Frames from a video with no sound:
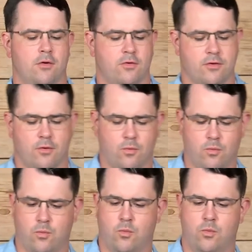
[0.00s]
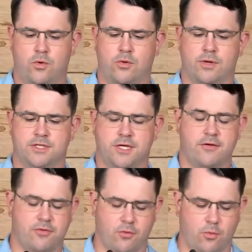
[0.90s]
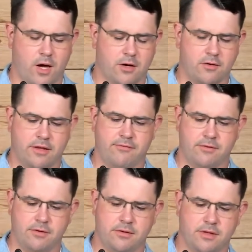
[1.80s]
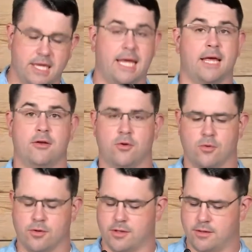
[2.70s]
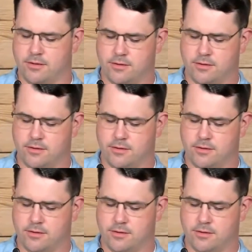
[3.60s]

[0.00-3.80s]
So, to adjust the water level in your